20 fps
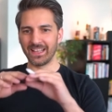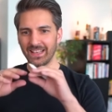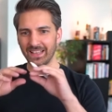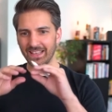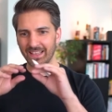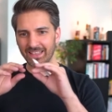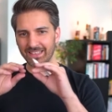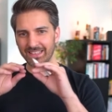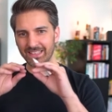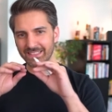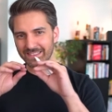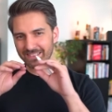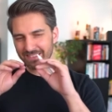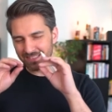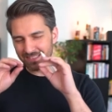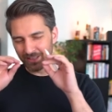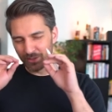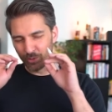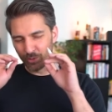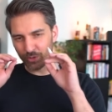And let's
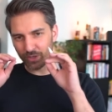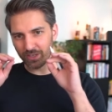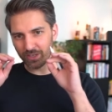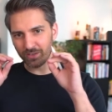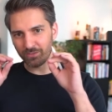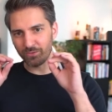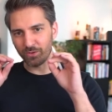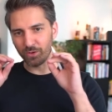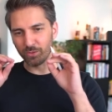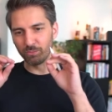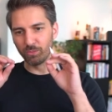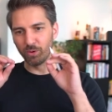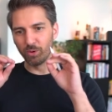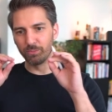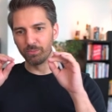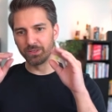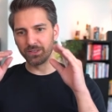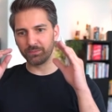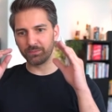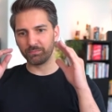look for a
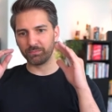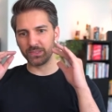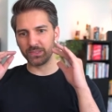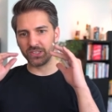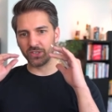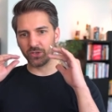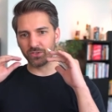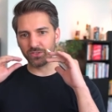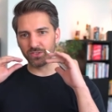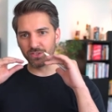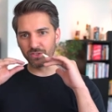moment beyond